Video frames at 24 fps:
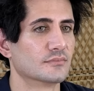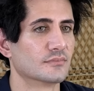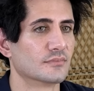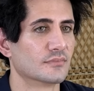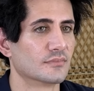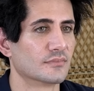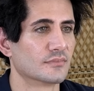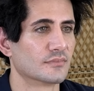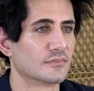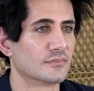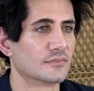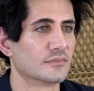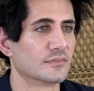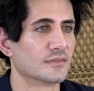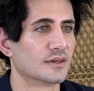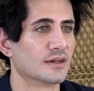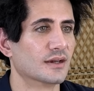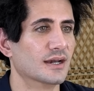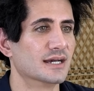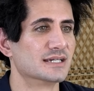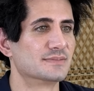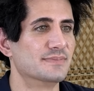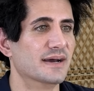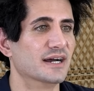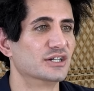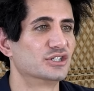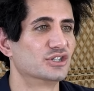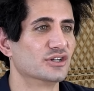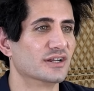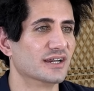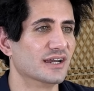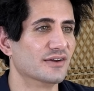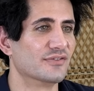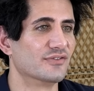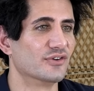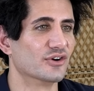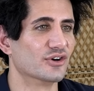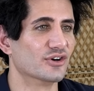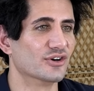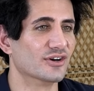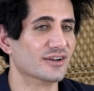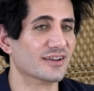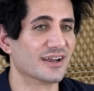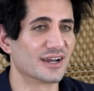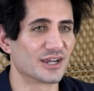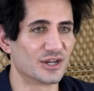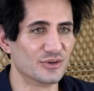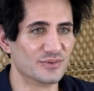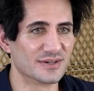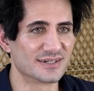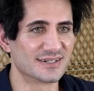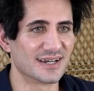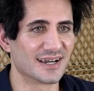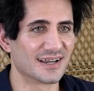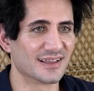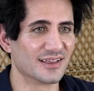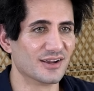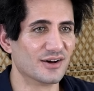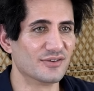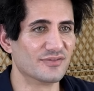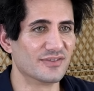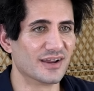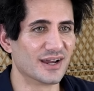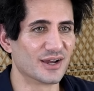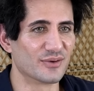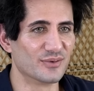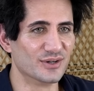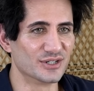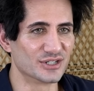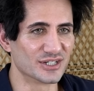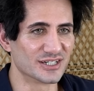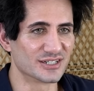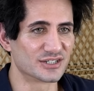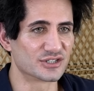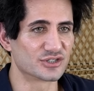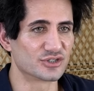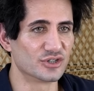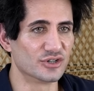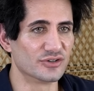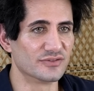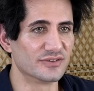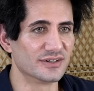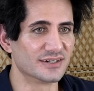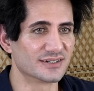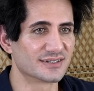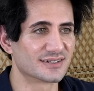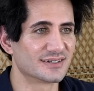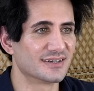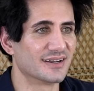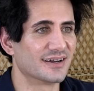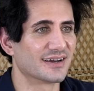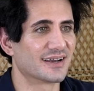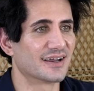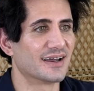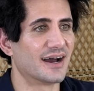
Yeah, you want to be. Especially if you're, like you were saying, love language is service. Like,